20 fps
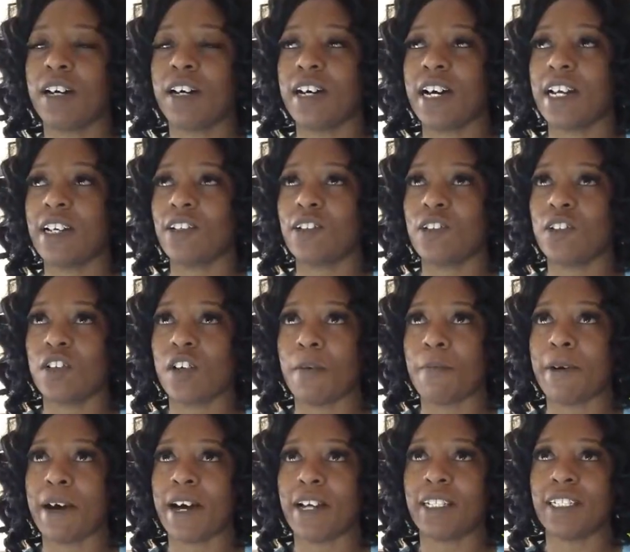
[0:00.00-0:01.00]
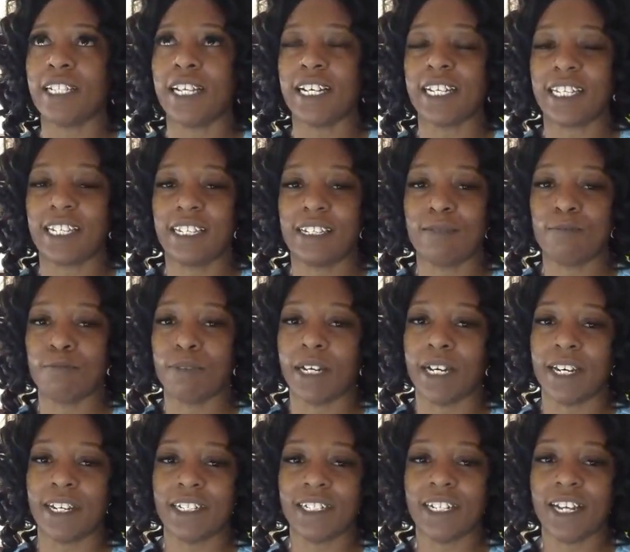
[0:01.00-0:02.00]
I don't know about lucky,
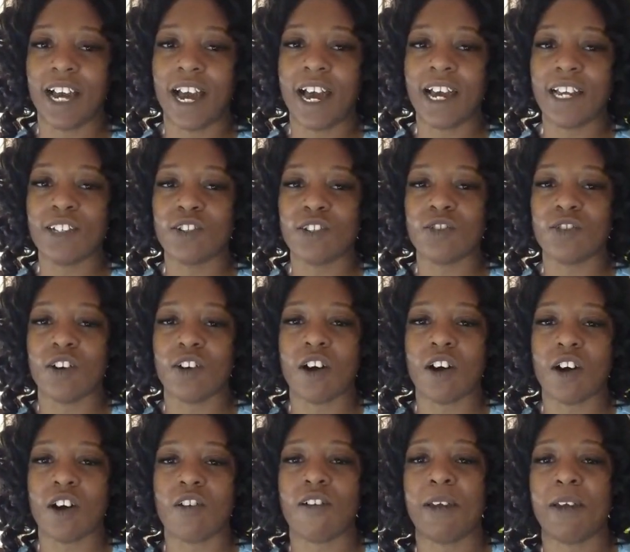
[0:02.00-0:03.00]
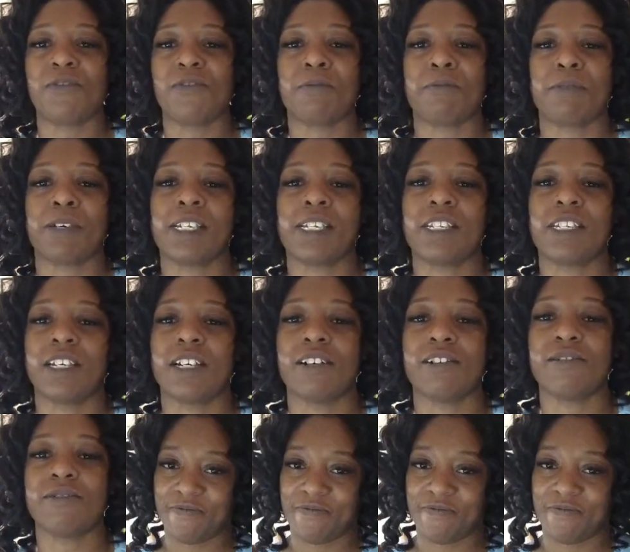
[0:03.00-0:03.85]
but I do all right for myself.